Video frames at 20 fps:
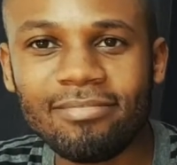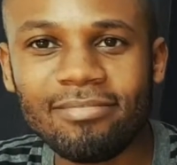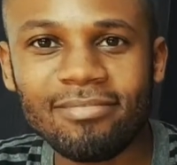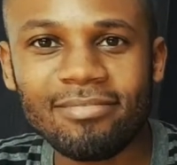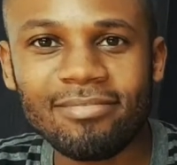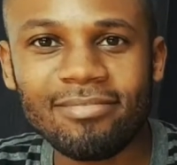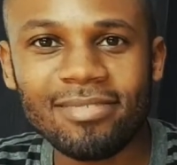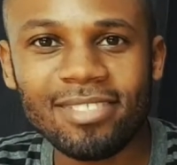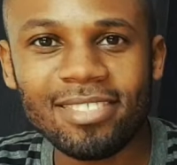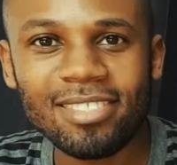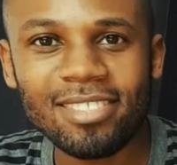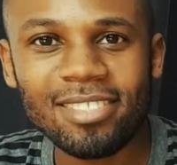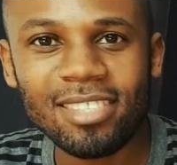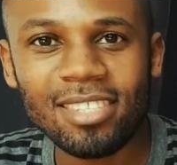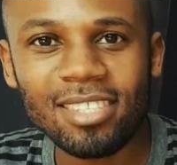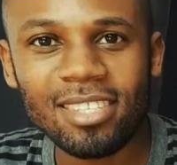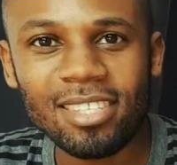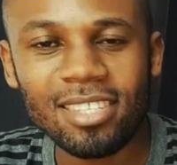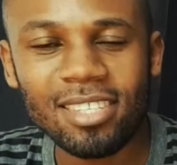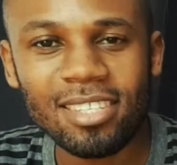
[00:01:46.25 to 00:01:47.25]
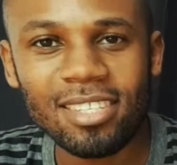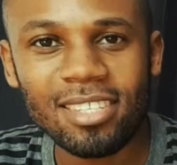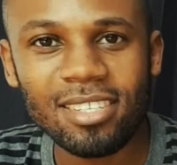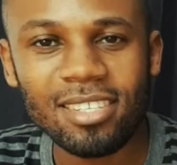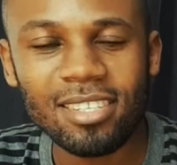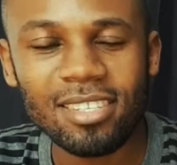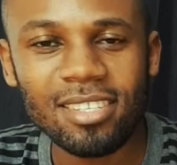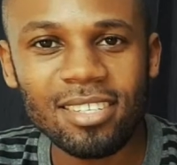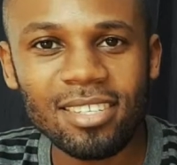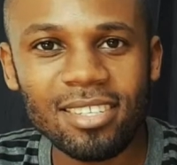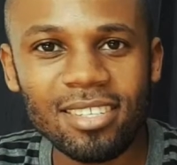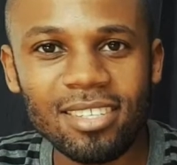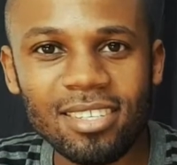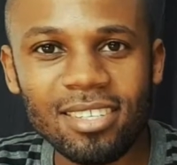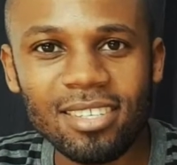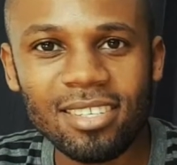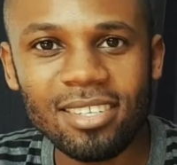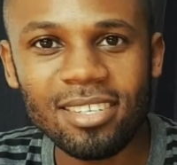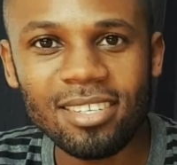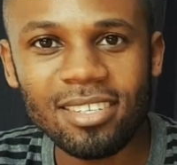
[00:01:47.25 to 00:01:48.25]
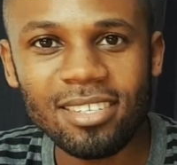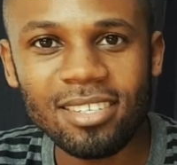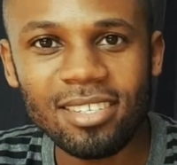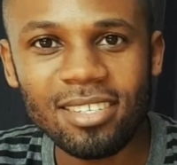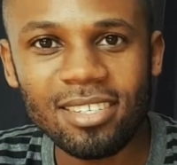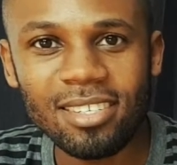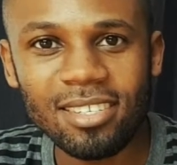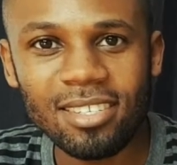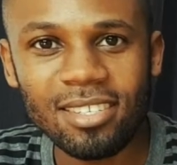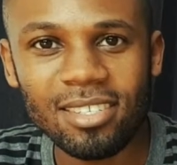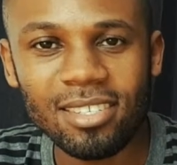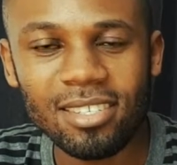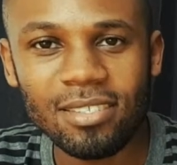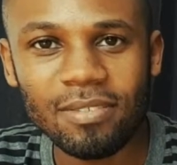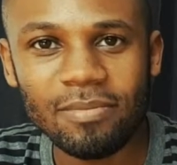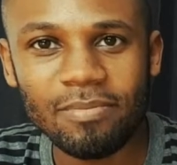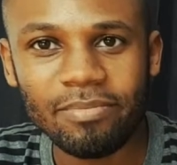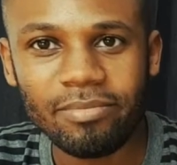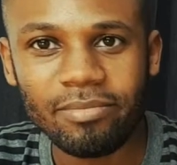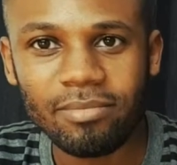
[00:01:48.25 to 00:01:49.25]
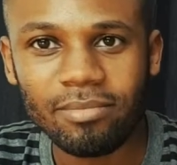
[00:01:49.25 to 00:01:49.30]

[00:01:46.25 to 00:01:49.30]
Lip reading: The person shown says nothing.